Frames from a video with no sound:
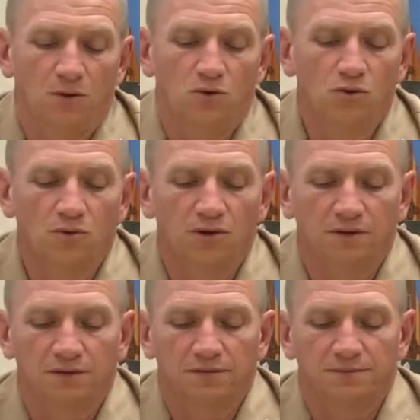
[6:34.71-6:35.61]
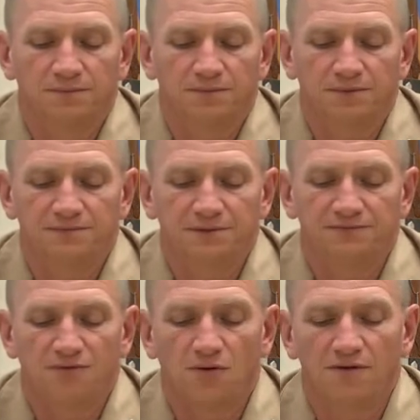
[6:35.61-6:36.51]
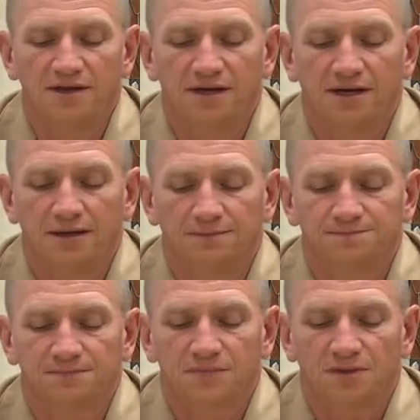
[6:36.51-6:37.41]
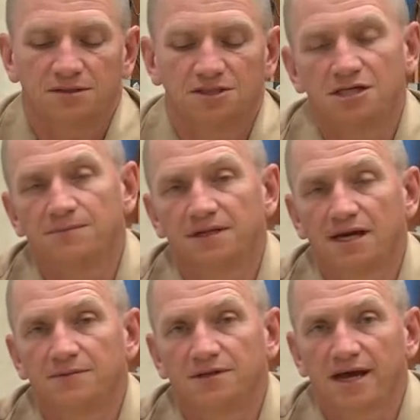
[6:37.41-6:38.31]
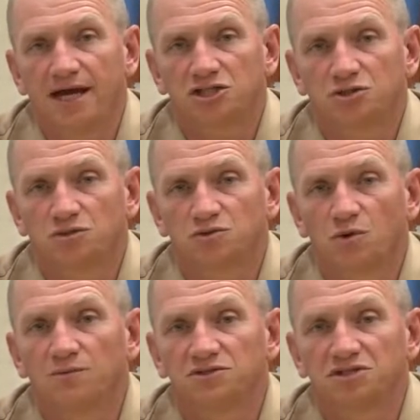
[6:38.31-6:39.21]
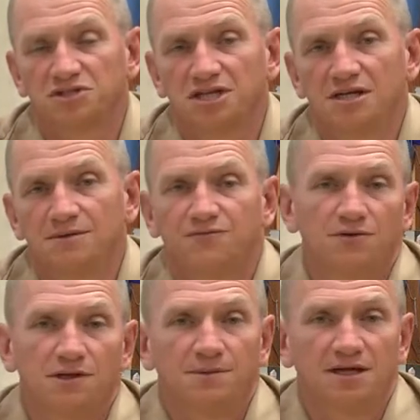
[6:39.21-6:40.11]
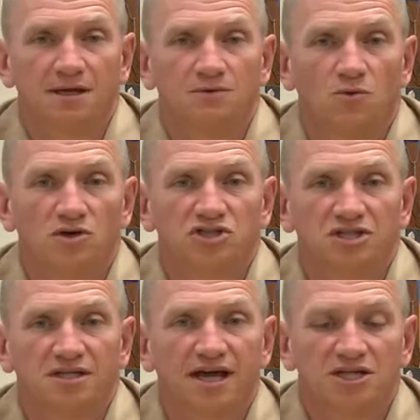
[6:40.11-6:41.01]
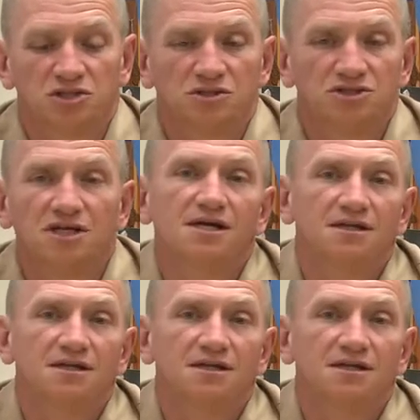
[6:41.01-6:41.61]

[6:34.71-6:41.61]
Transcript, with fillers: who were before the uh, the team became the Nationals? What was the team before they became the Washington Nationals?